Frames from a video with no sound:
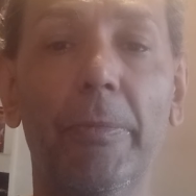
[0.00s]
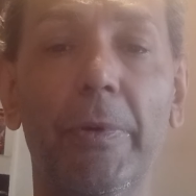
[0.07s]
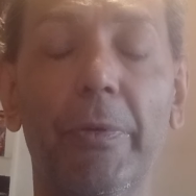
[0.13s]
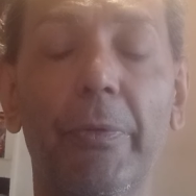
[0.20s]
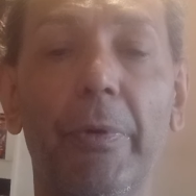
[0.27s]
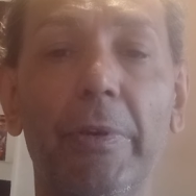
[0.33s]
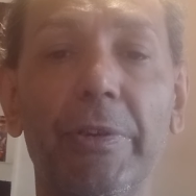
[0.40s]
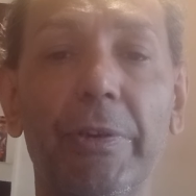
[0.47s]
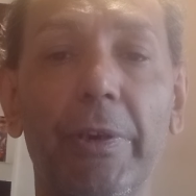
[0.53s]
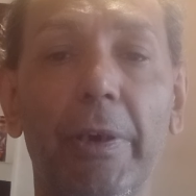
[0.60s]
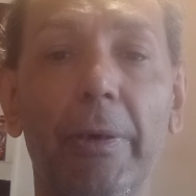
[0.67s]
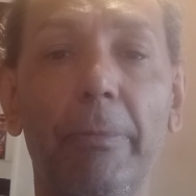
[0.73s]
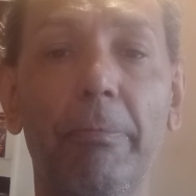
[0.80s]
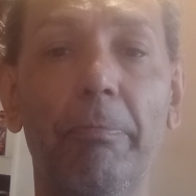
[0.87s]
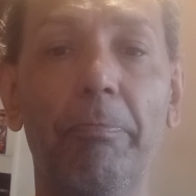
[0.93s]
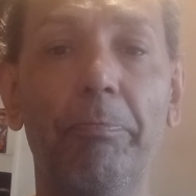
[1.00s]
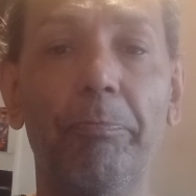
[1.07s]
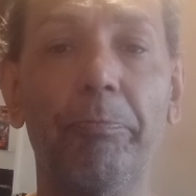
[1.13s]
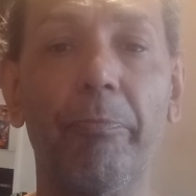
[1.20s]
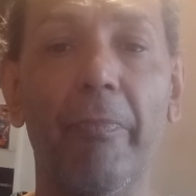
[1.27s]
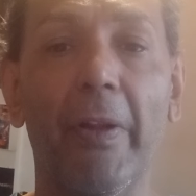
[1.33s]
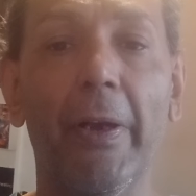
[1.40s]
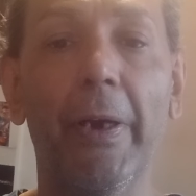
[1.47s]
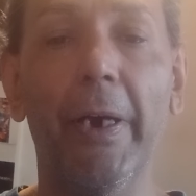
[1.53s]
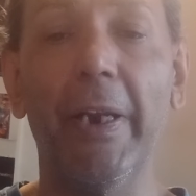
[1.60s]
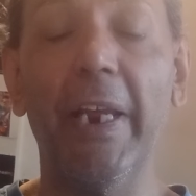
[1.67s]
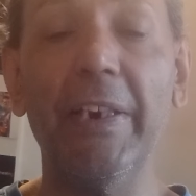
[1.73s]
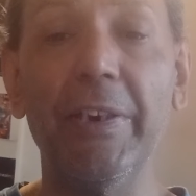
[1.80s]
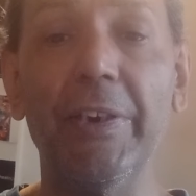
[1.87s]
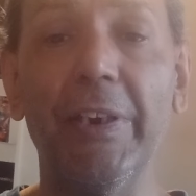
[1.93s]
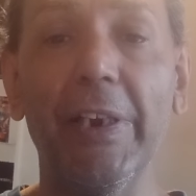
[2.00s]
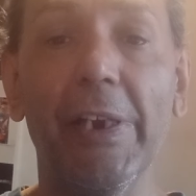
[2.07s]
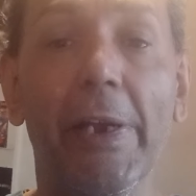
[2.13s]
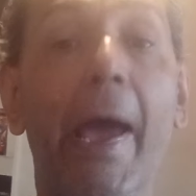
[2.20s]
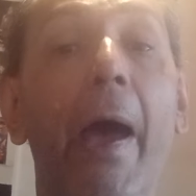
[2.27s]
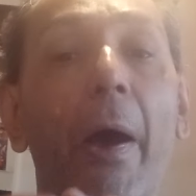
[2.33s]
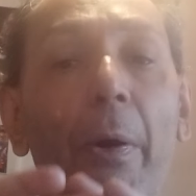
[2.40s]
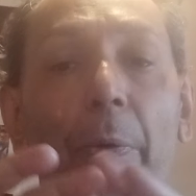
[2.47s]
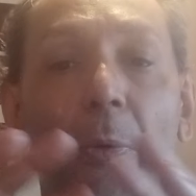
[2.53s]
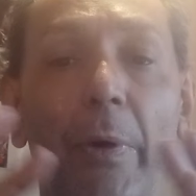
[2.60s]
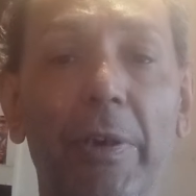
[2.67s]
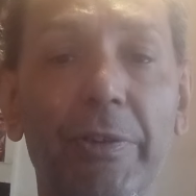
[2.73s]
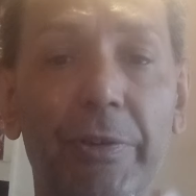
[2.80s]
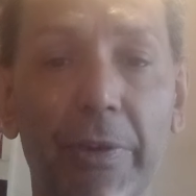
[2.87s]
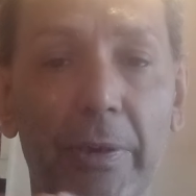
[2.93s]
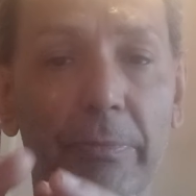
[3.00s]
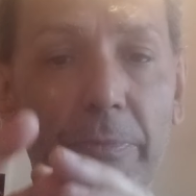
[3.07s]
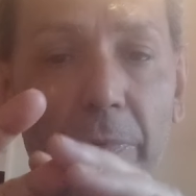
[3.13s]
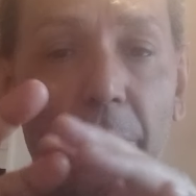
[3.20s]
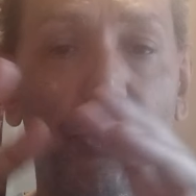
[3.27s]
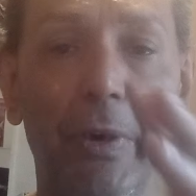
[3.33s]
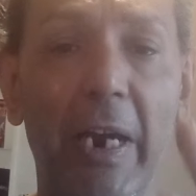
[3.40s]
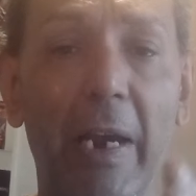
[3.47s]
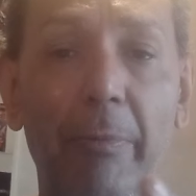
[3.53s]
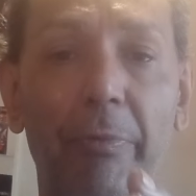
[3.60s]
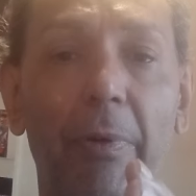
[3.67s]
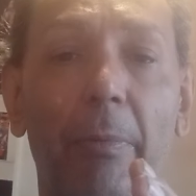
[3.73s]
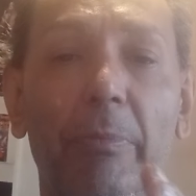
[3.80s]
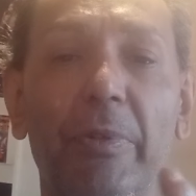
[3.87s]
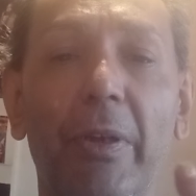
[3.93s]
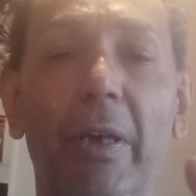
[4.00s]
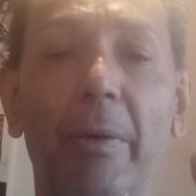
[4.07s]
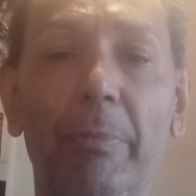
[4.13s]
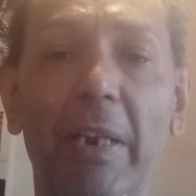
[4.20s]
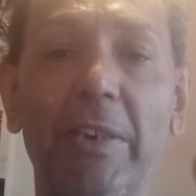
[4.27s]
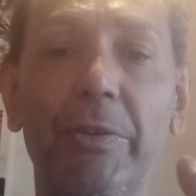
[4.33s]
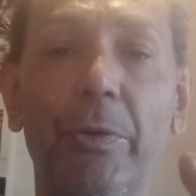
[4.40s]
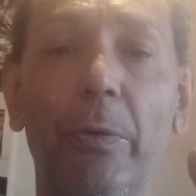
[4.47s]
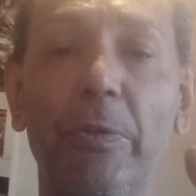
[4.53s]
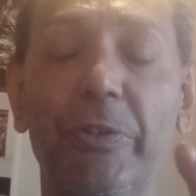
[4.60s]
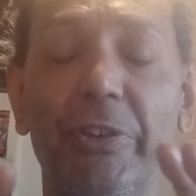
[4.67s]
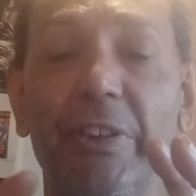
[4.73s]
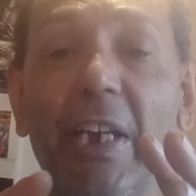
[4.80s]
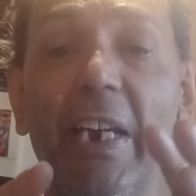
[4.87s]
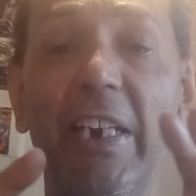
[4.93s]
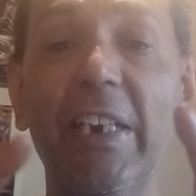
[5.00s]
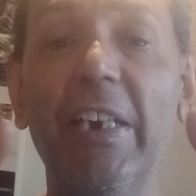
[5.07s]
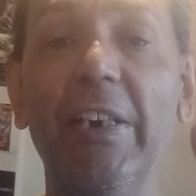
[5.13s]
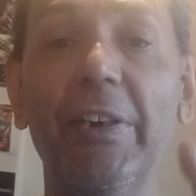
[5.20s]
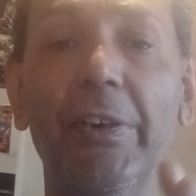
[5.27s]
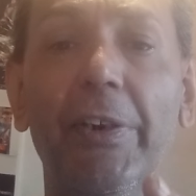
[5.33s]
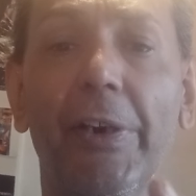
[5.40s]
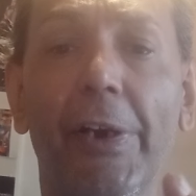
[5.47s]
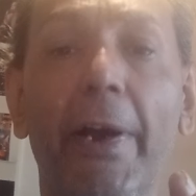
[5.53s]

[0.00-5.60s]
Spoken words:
was an entity who came from a place called Zair